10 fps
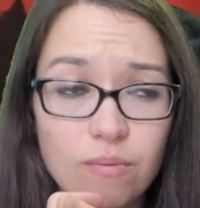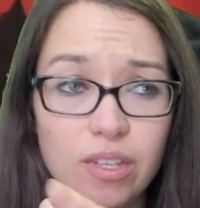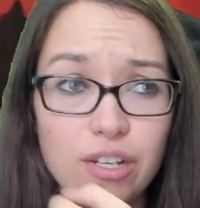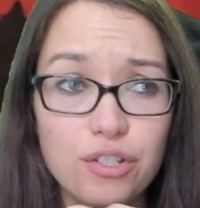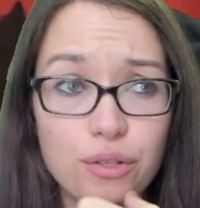
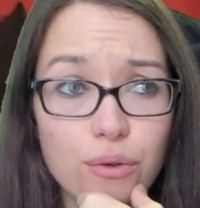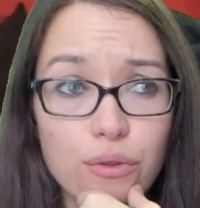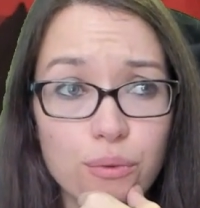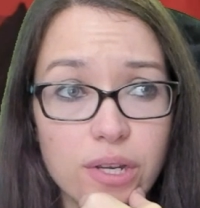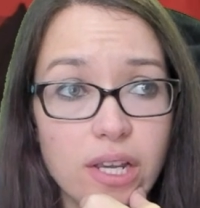a
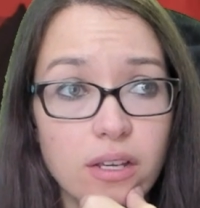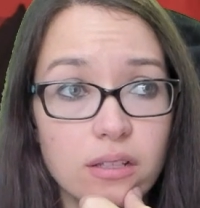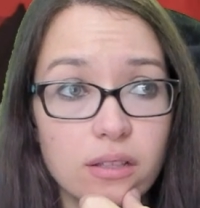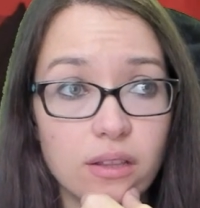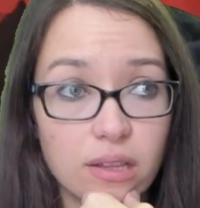2/3
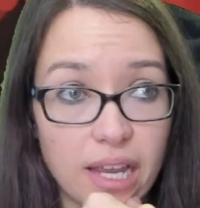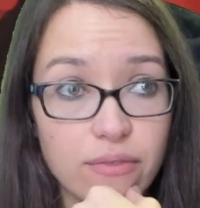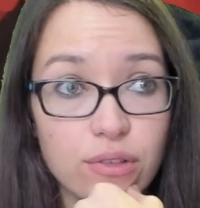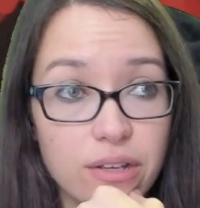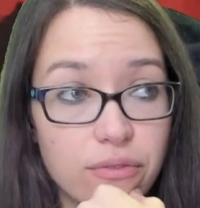
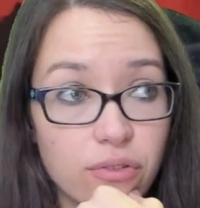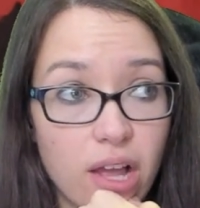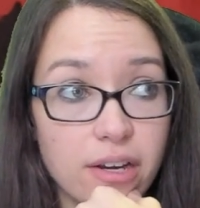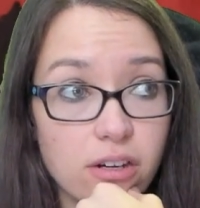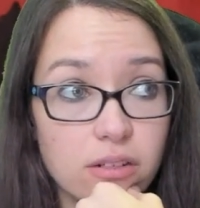lifelink
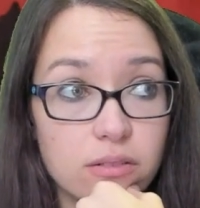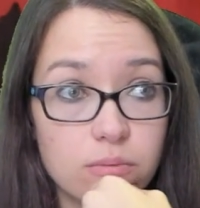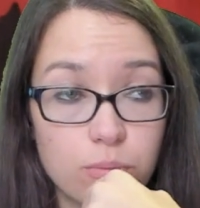flyer